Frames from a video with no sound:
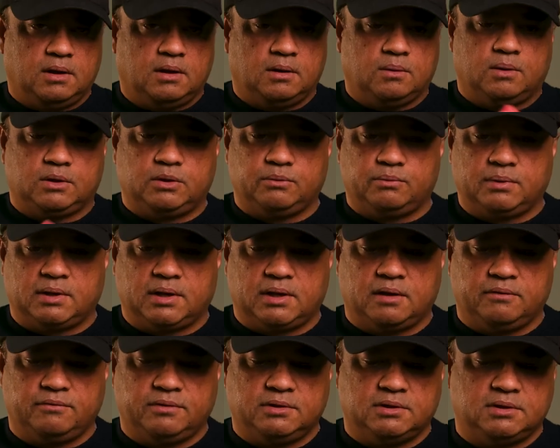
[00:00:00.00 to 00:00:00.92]
What do we
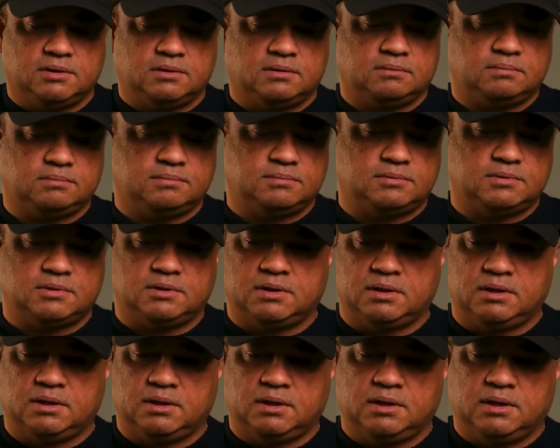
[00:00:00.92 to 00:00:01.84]
have here?
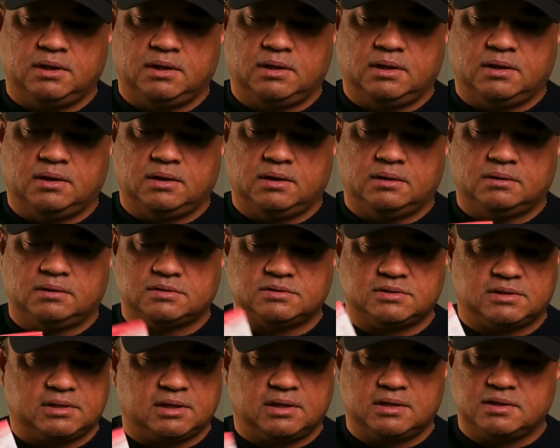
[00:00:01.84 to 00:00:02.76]

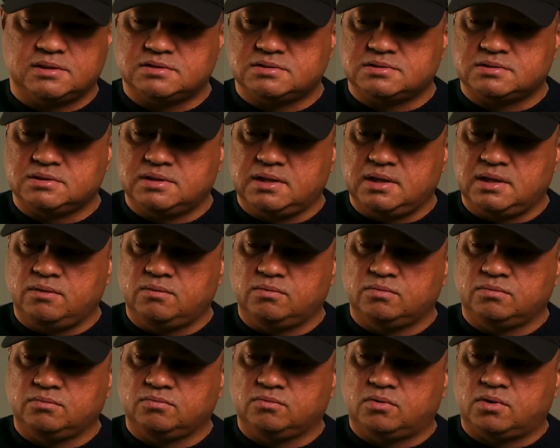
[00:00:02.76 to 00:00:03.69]
I think it's the
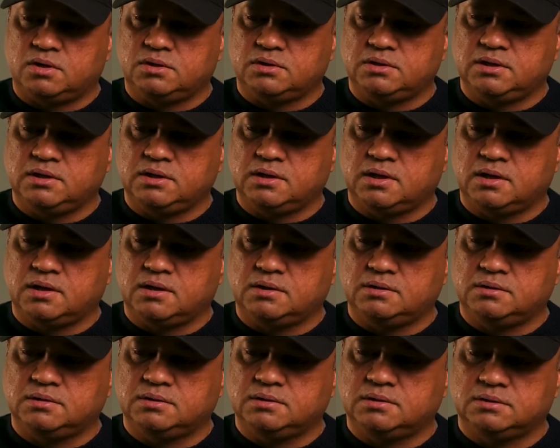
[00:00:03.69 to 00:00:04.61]
warranty
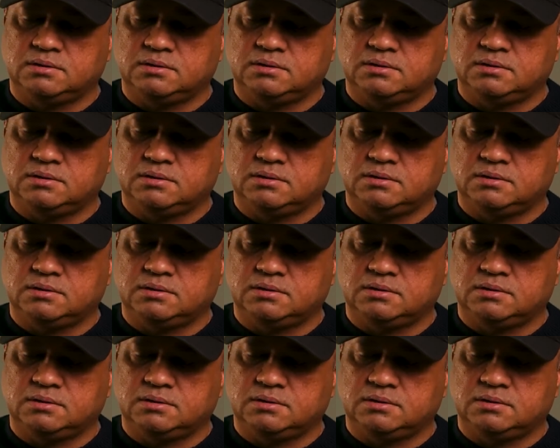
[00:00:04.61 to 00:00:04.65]
card,